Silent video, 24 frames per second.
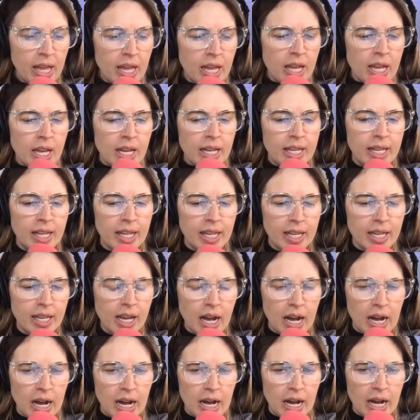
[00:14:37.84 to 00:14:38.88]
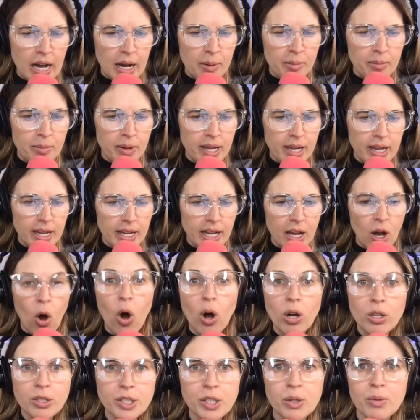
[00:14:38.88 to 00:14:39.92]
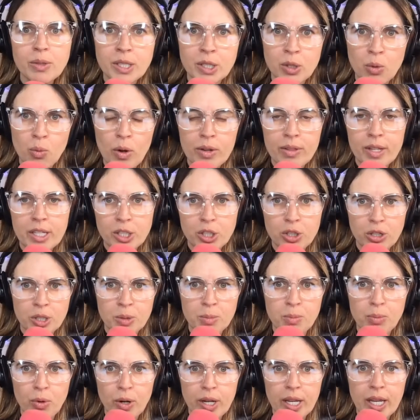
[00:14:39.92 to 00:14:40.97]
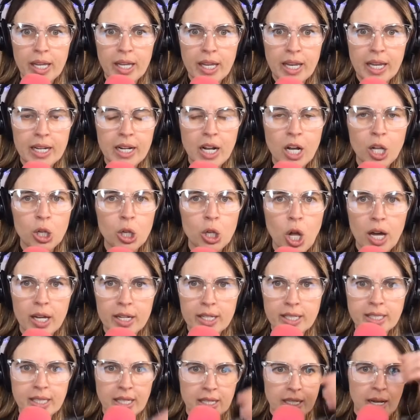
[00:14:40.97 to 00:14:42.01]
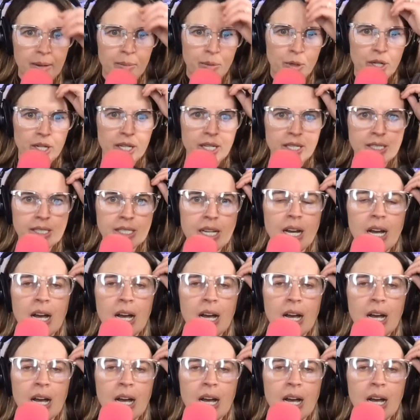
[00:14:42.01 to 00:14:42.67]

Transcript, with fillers: He um, also is the one that starts bringing in a lot of celebrities.